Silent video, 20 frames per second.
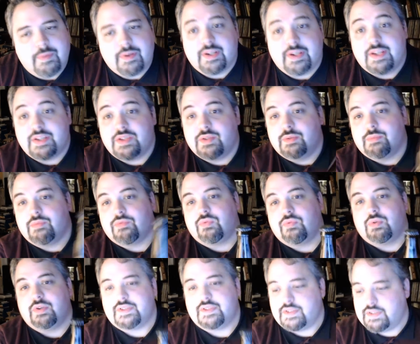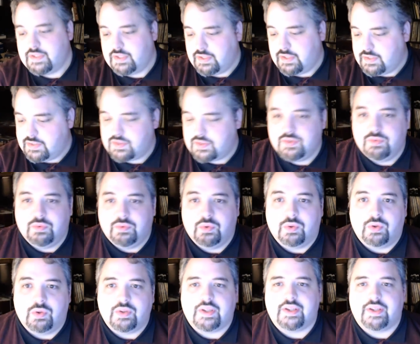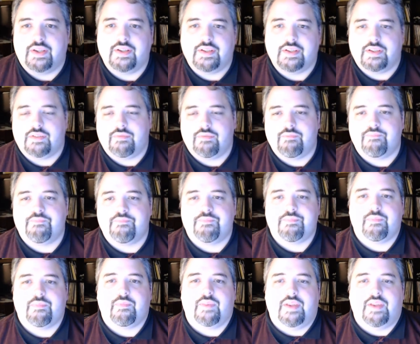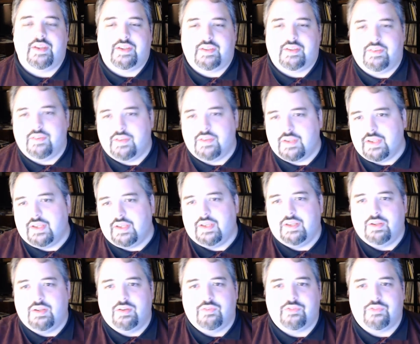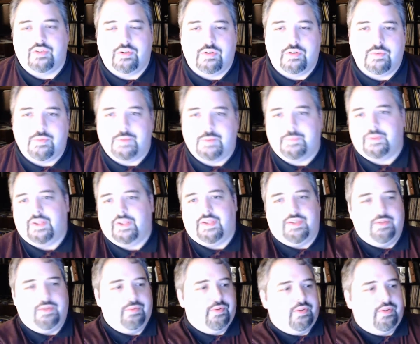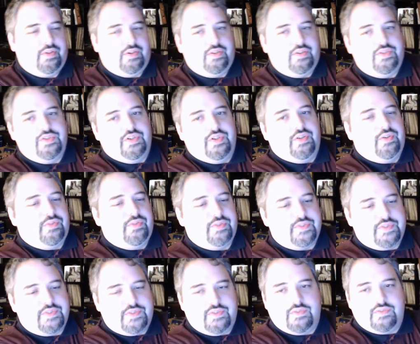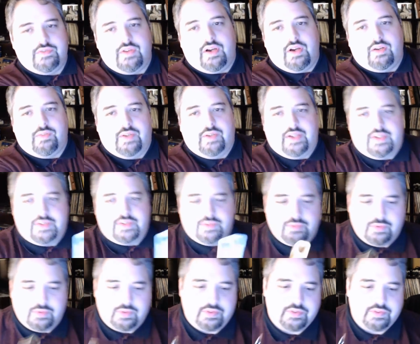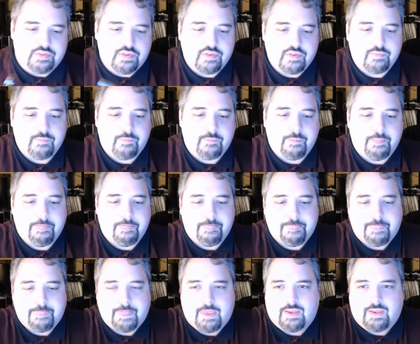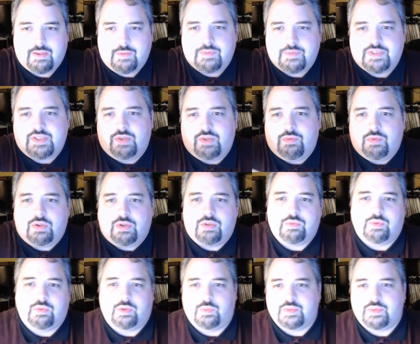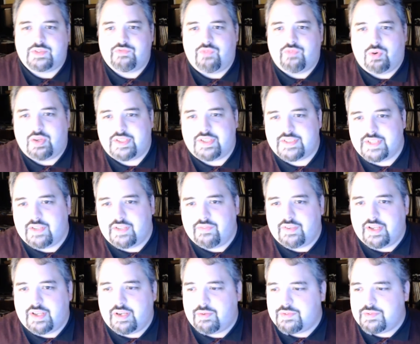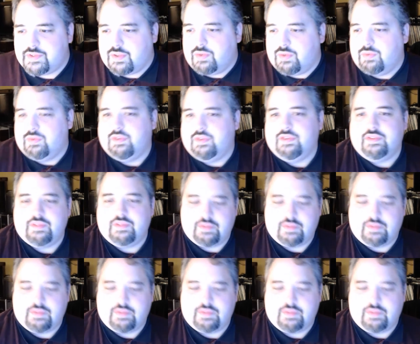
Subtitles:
I better get to it before it's too old. Heck, I know for people like Yurt or Joe, it's already too old. It was too old when it was 47 hours old.